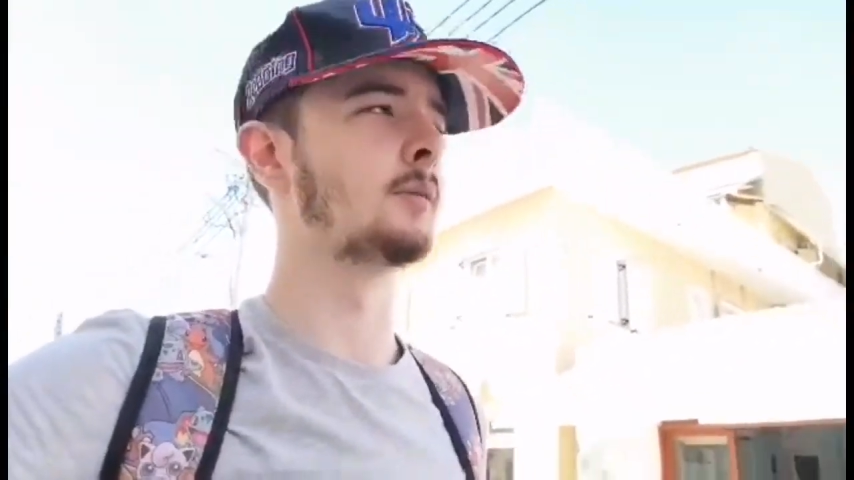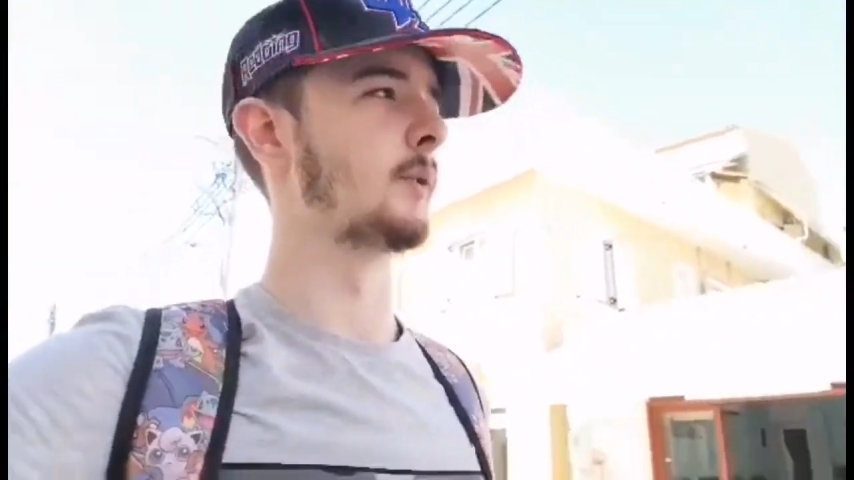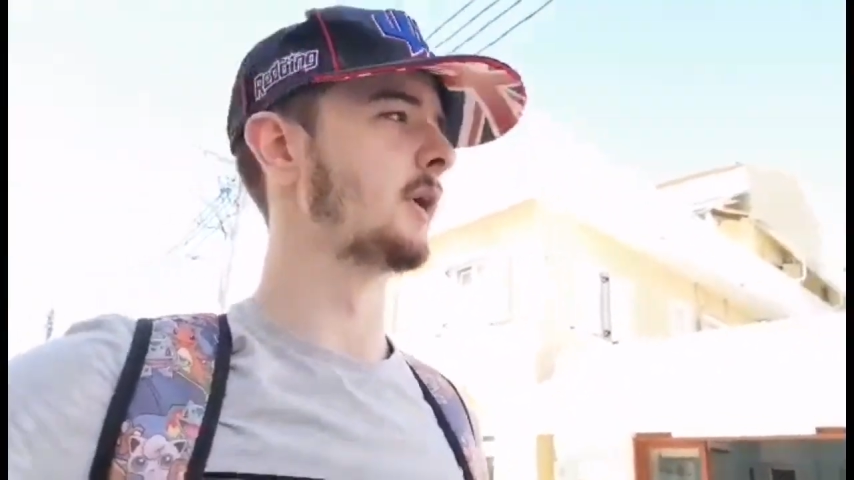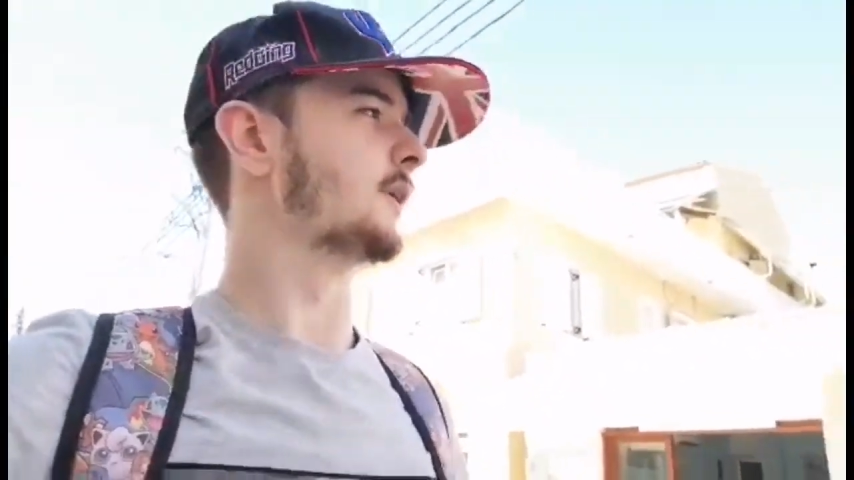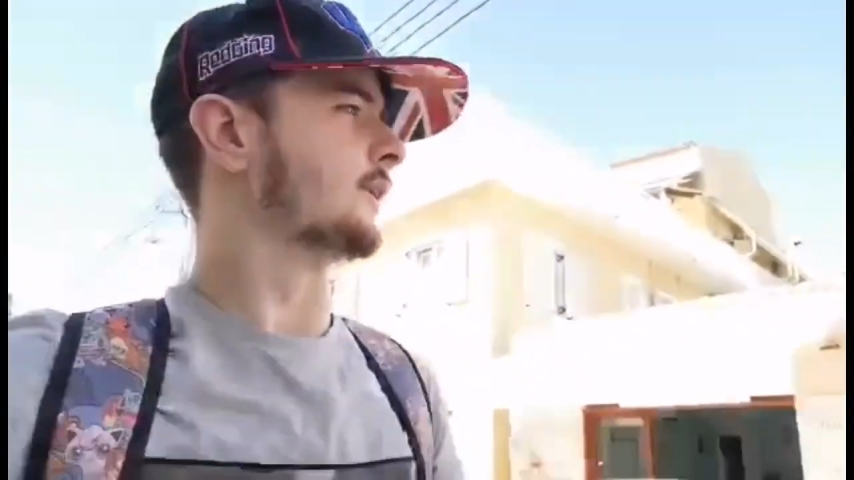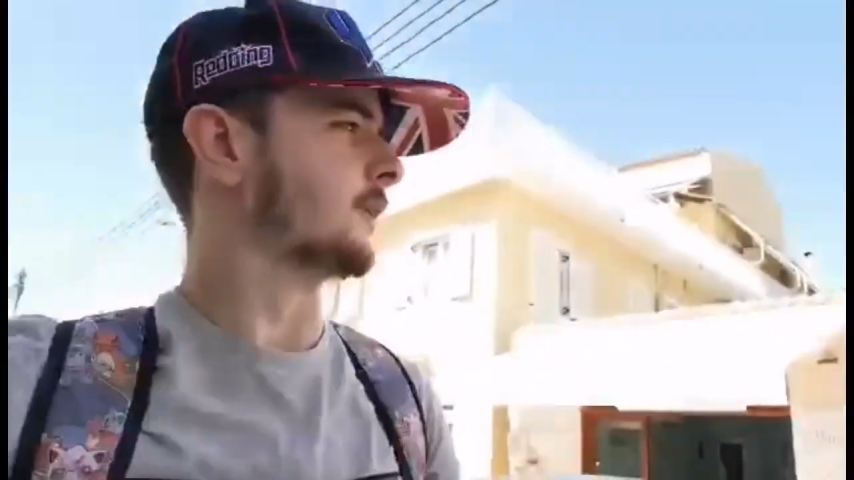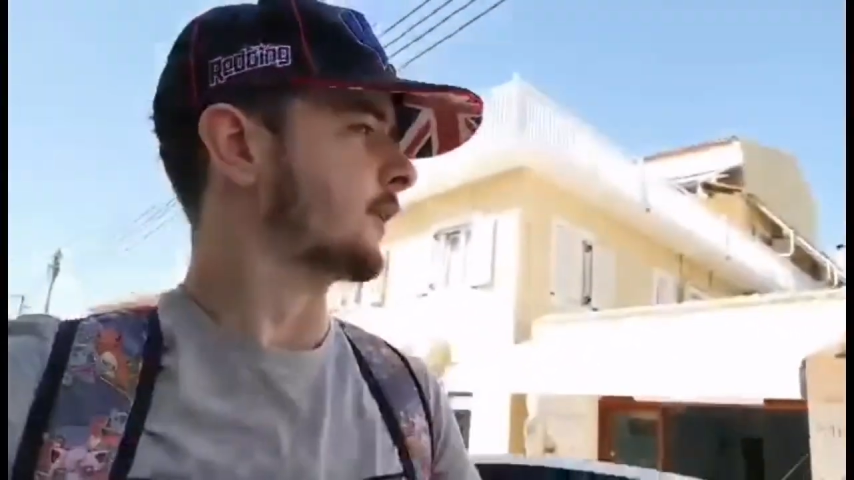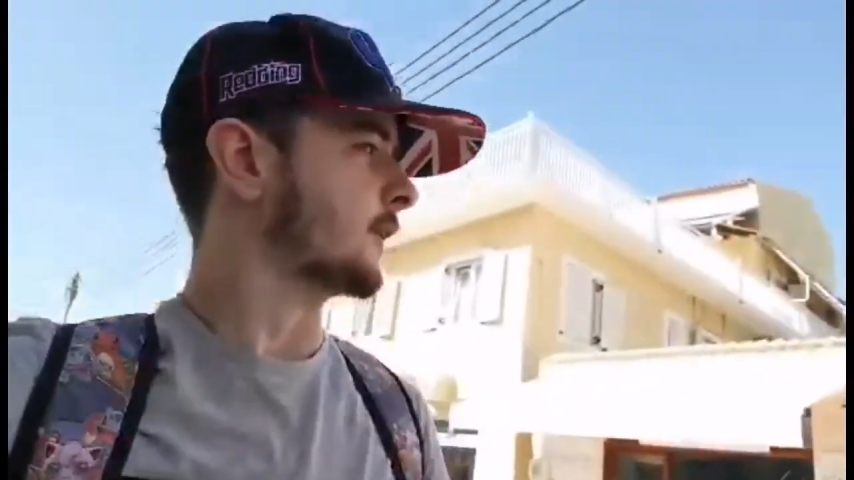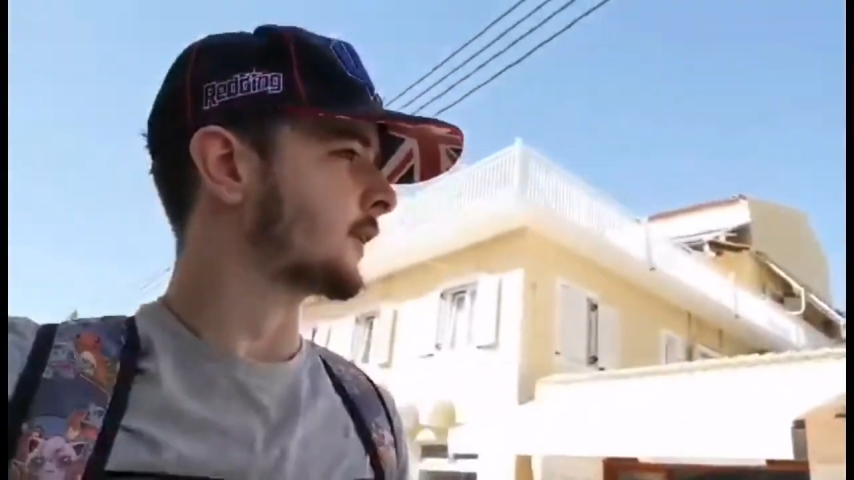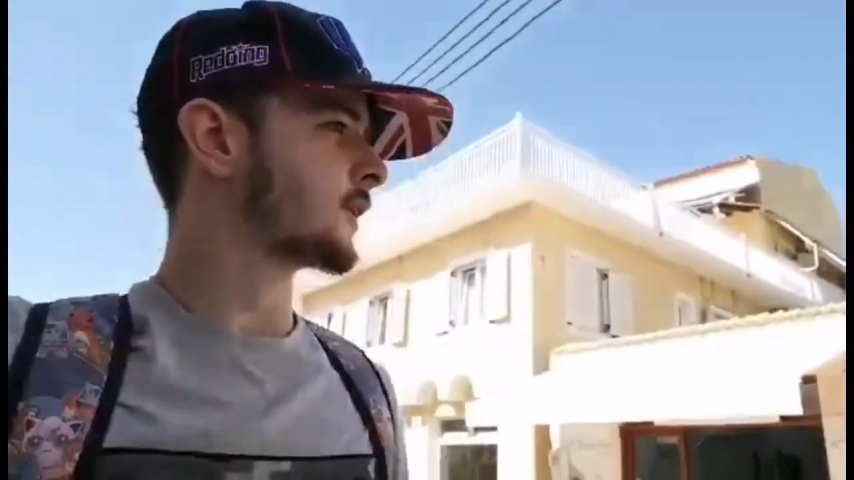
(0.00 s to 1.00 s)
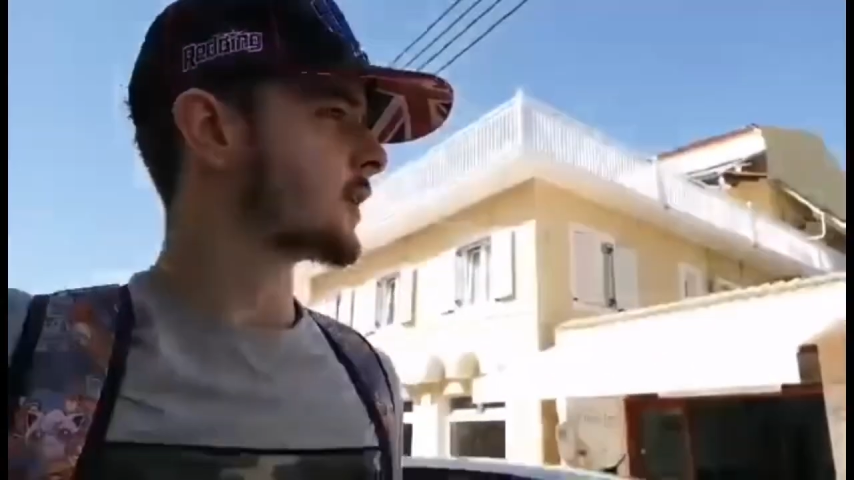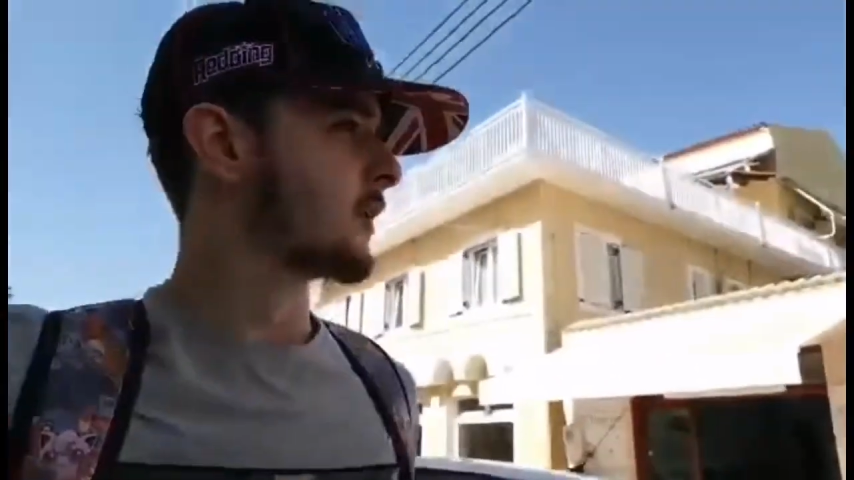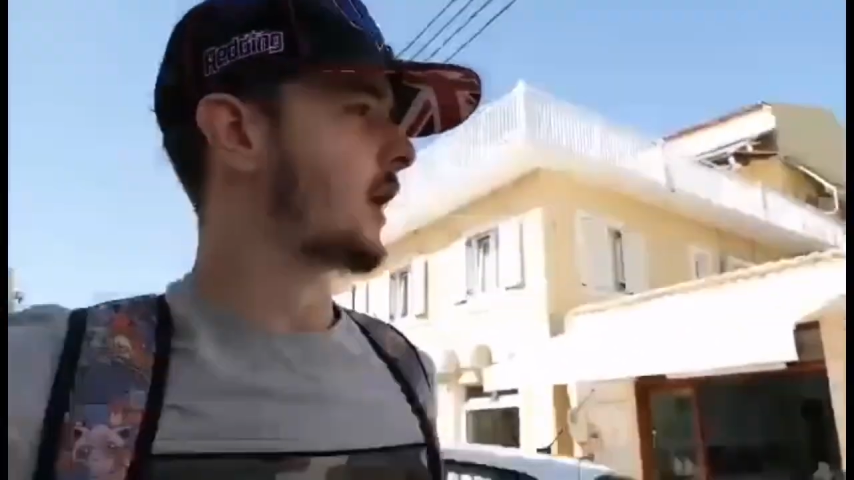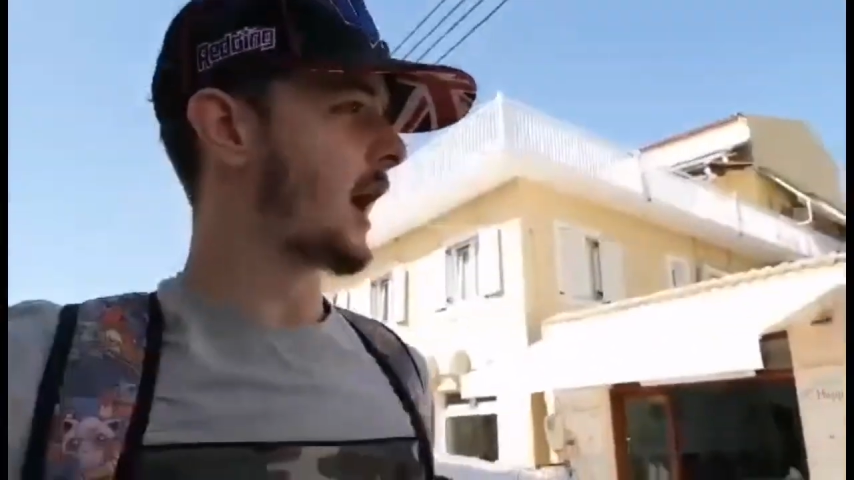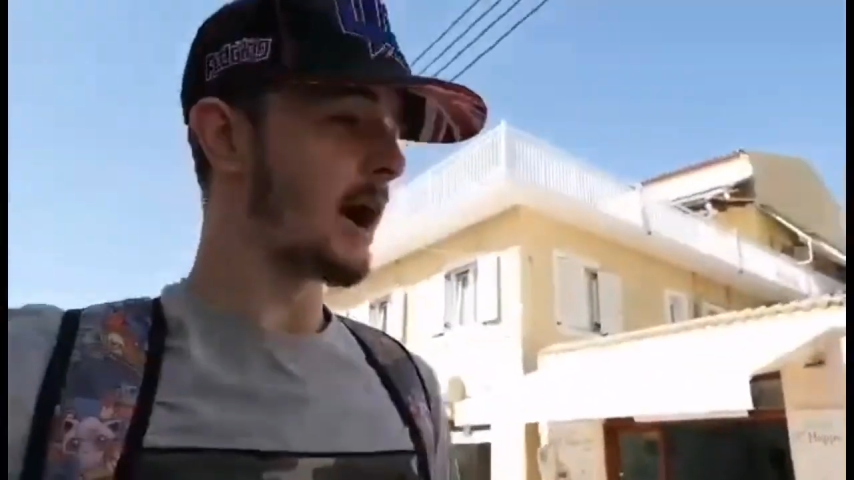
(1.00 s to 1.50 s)
but
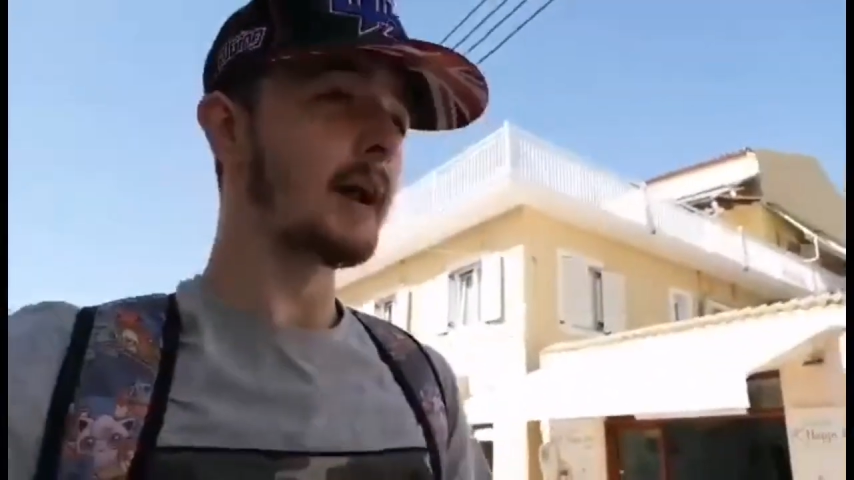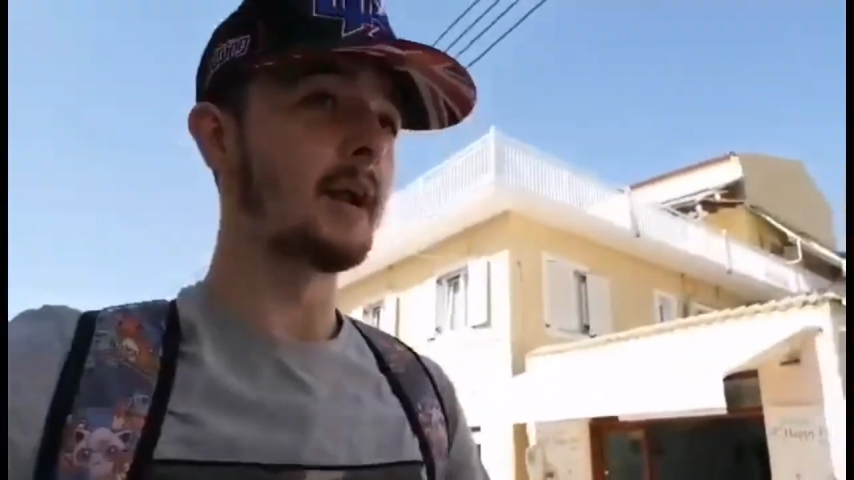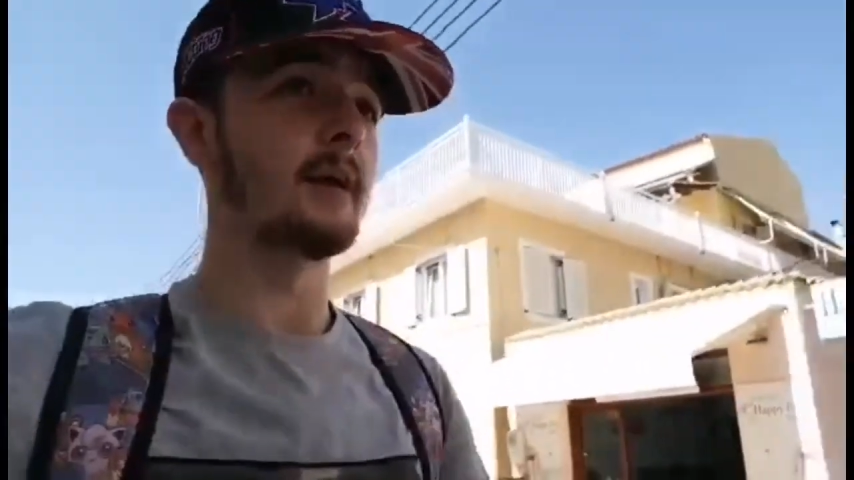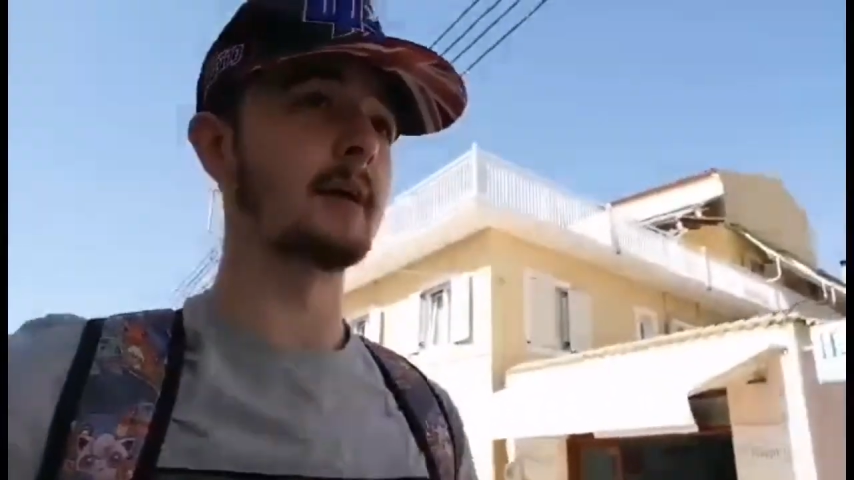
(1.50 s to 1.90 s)
I don't know,